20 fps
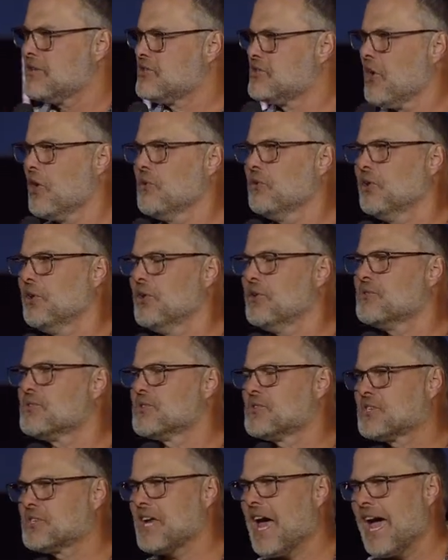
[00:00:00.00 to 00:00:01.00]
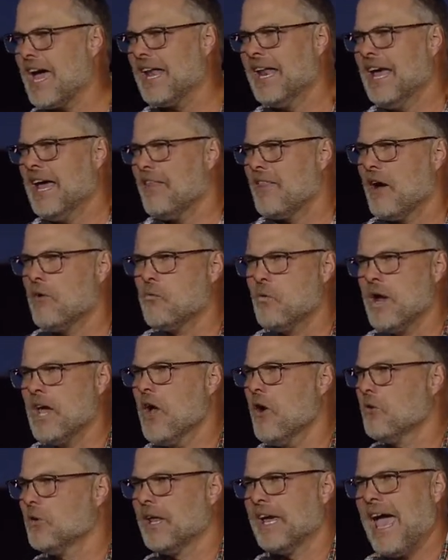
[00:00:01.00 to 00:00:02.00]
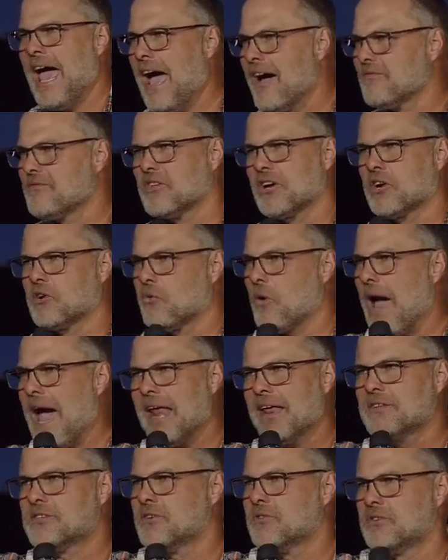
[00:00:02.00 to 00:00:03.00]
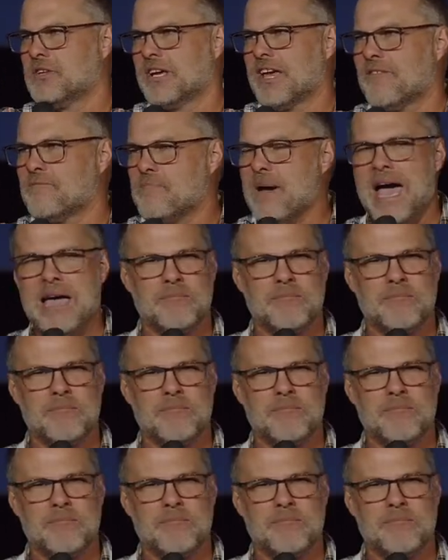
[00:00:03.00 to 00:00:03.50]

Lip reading: But don't lose sight that we only have the gratitude to give